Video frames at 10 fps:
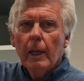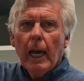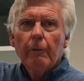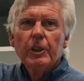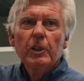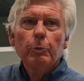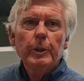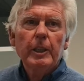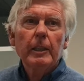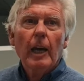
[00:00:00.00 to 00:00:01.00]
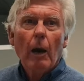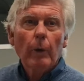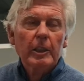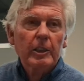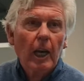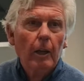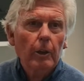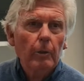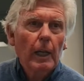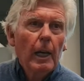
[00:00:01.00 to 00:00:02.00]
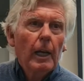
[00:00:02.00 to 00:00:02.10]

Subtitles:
Ever since we did that, I want to tell you